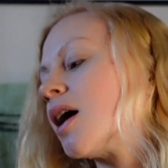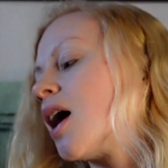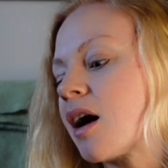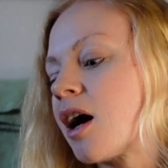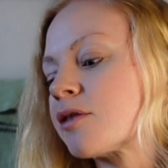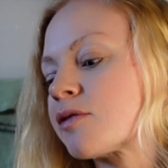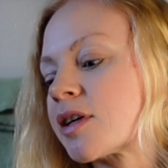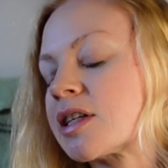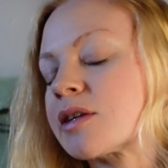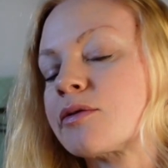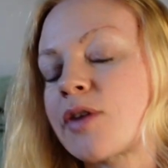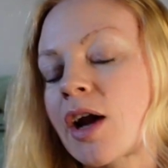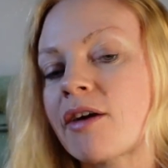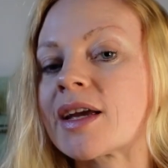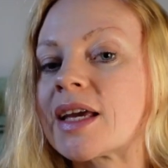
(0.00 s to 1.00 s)
I find it
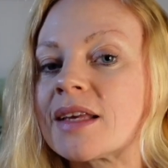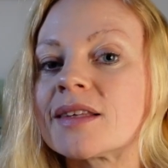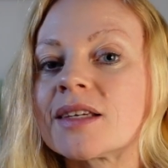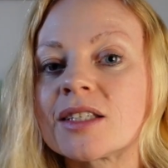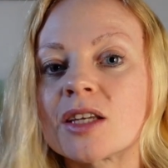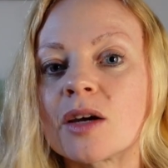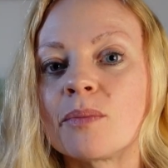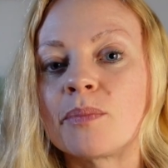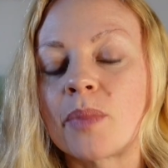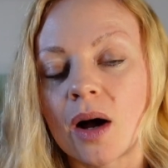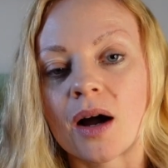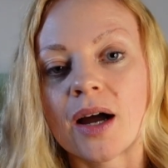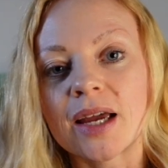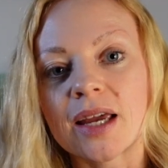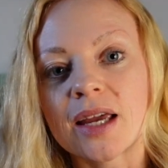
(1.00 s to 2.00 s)
very easy to
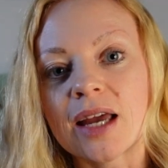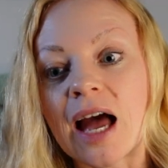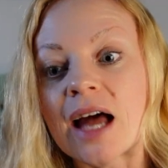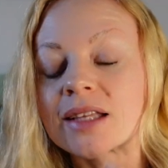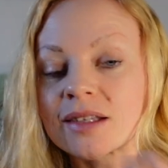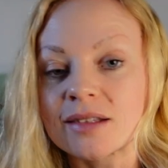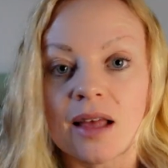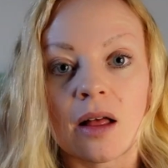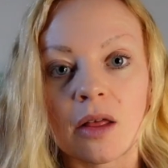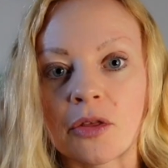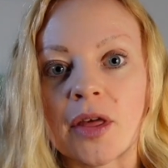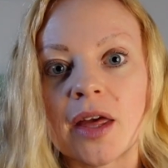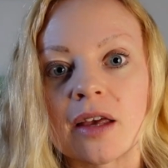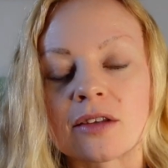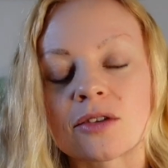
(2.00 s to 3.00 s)
buy and sell
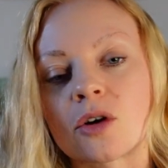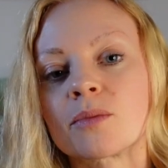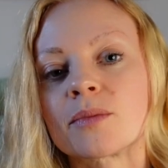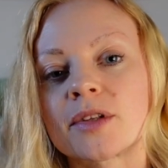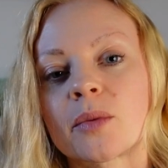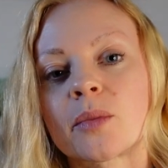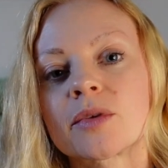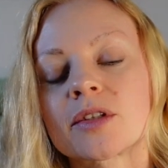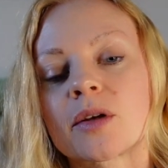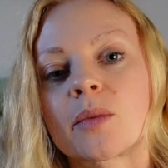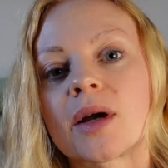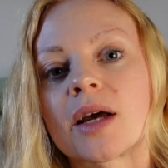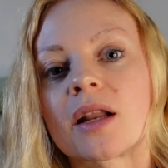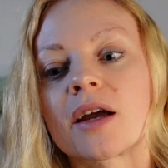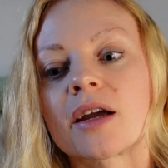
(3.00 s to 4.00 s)
things on
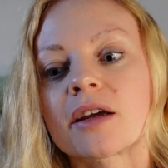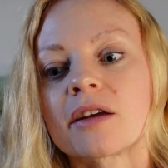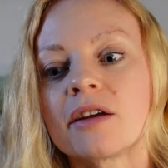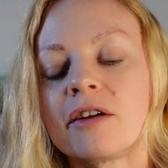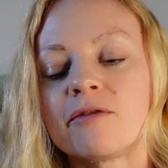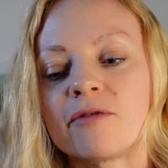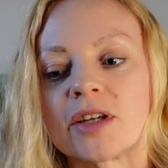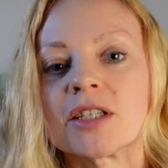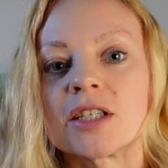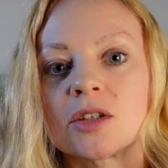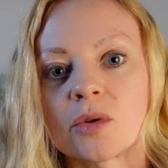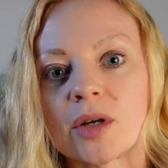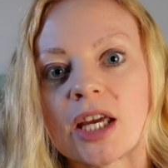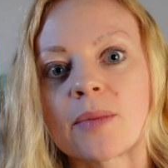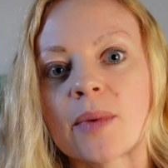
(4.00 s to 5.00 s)
somewhere like Vinted
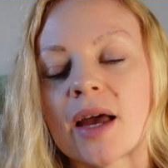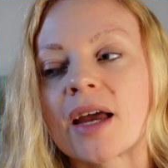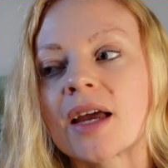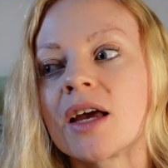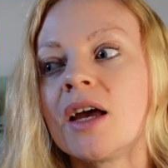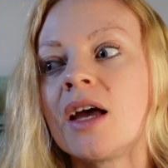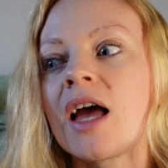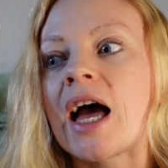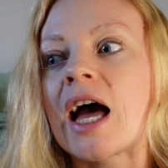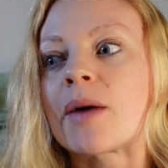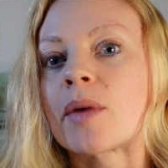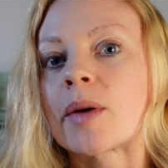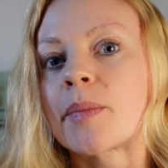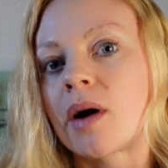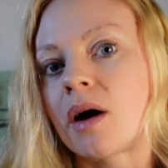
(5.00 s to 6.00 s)
or eBay, and
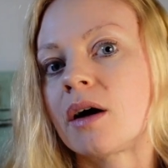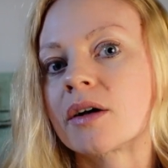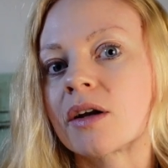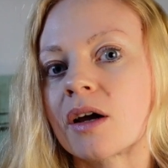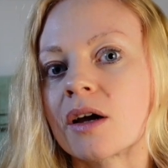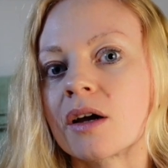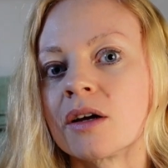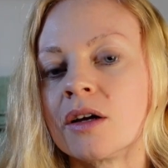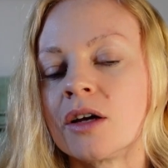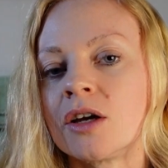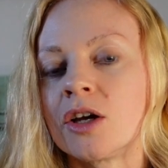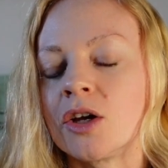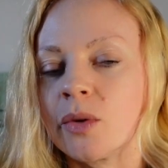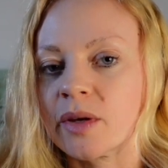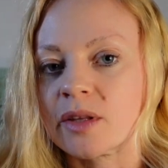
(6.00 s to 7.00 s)
my partner,
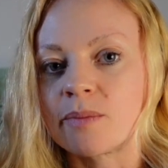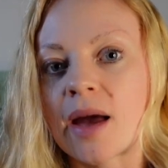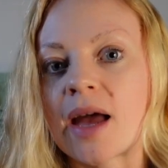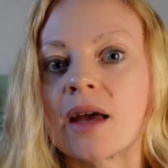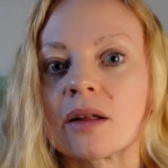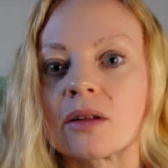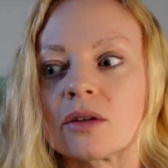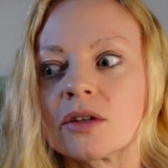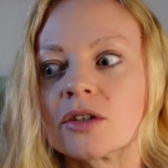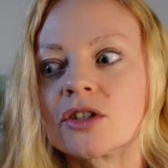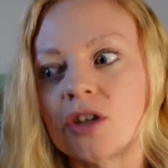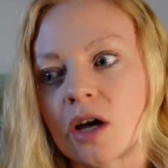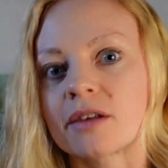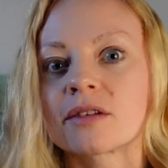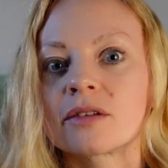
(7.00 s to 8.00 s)
who is male,
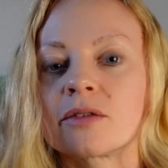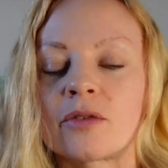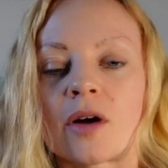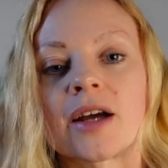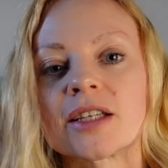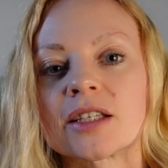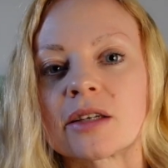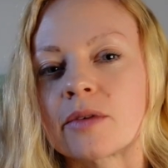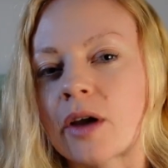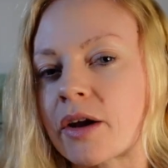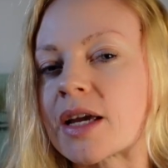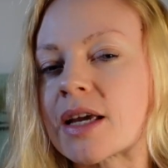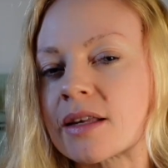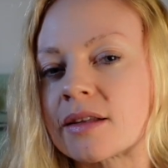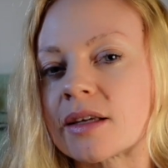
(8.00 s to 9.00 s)
doesn't find it
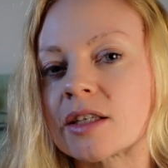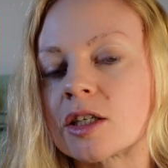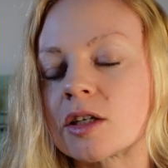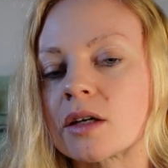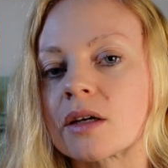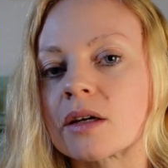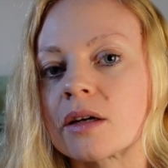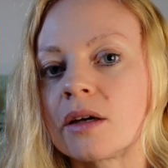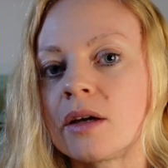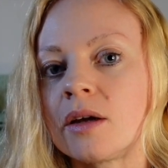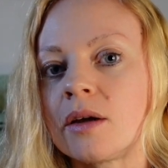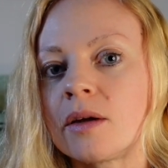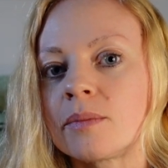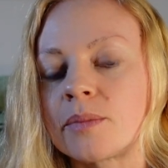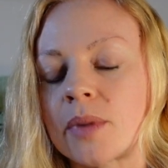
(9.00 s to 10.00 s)
very easy to
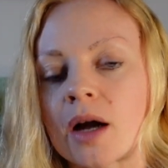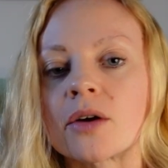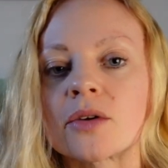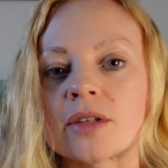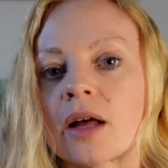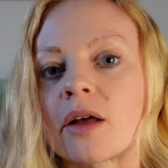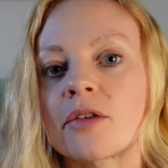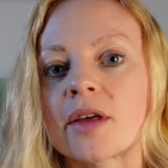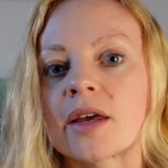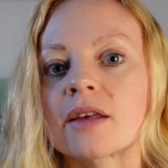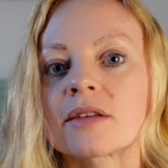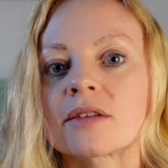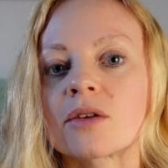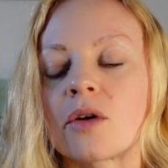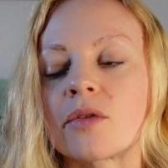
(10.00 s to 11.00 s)
buy or sell
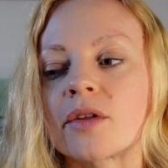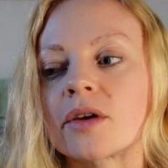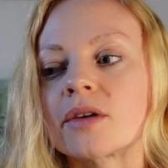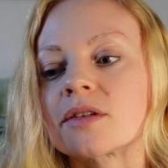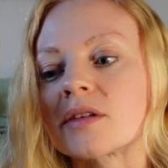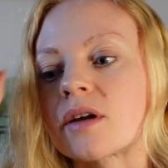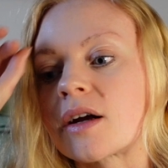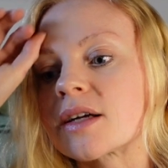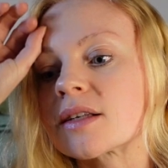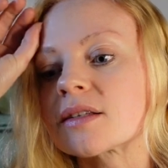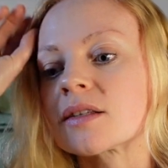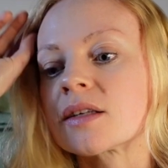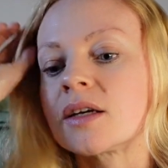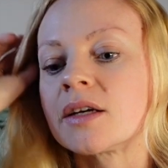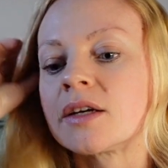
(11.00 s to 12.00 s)
things on those
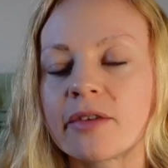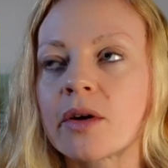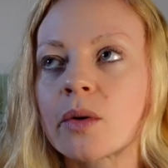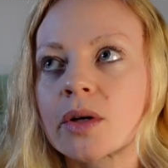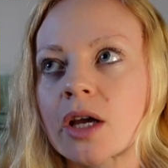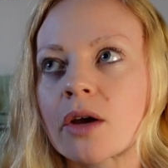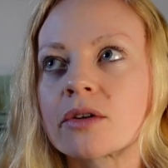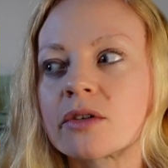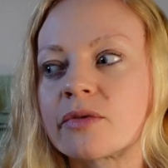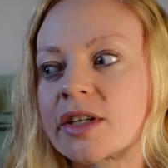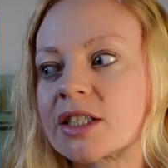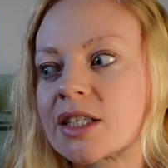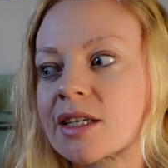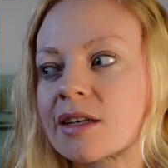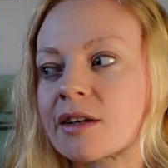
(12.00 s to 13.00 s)
sites. If I want to go onto
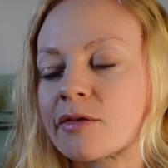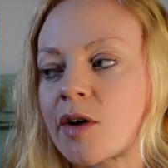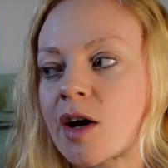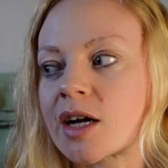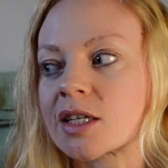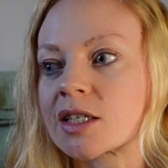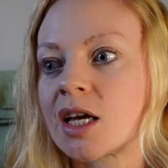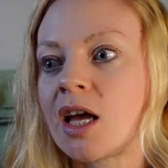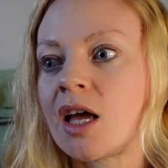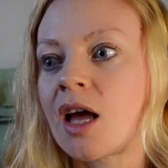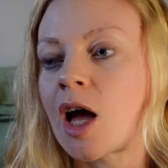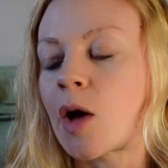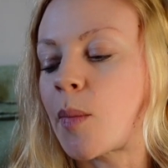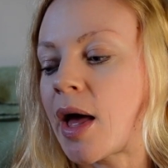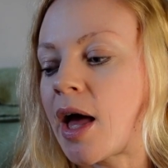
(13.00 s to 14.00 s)
Vinted and find
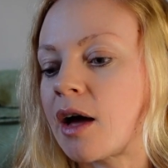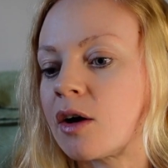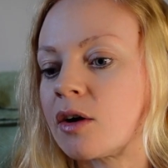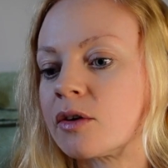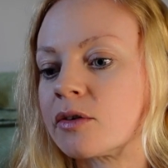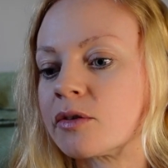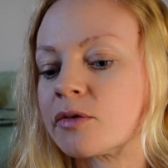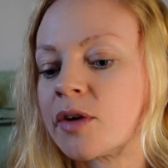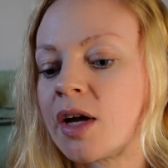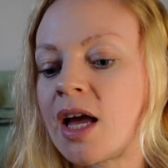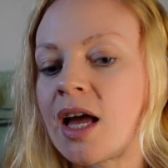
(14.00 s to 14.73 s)
a pair of